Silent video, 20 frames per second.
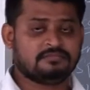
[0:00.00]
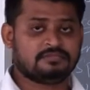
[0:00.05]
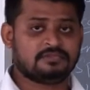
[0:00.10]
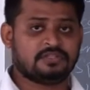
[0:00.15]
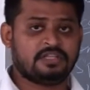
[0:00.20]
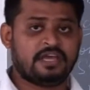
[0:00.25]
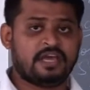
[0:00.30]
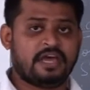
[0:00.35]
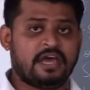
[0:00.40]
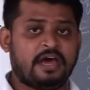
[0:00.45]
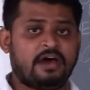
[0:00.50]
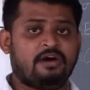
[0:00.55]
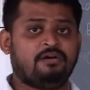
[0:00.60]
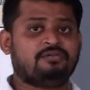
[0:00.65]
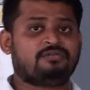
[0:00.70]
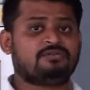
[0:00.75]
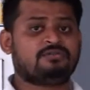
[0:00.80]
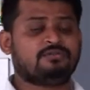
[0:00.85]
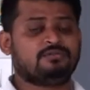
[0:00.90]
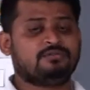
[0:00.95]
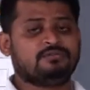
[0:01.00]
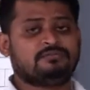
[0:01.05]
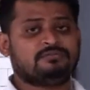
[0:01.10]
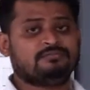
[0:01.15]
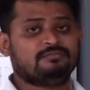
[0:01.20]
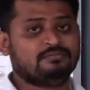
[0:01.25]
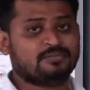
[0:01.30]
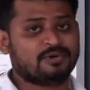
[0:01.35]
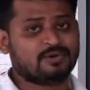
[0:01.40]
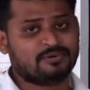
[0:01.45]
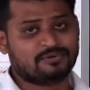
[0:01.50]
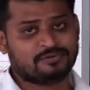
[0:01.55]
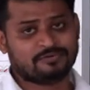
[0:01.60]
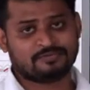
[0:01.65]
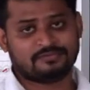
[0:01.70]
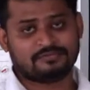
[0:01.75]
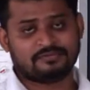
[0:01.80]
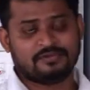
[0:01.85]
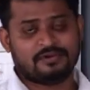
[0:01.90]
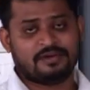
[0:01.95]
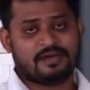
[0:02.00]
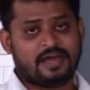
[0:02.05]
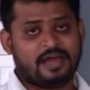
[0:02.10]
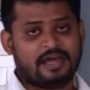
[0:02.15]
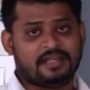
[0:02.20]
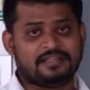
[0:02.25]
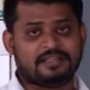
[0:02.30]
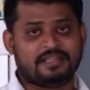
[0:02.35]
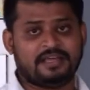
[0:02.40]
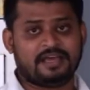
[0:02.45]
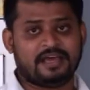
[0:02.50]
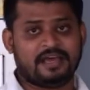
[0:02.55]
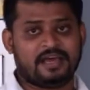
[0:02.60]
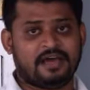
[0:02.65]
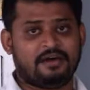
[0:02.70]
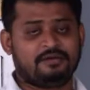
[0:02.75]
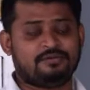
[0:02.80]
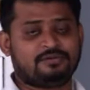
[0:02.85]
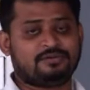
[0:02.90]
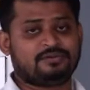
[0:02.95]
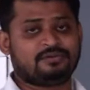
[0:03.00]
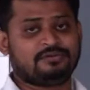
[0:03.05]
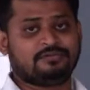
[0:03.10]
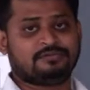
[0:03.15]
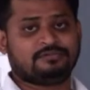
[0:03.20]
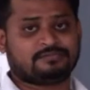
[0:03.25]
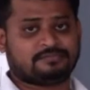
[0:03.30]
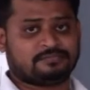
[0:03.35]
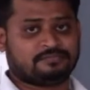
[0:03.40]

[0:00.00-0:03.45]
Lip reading: they have to move and they have to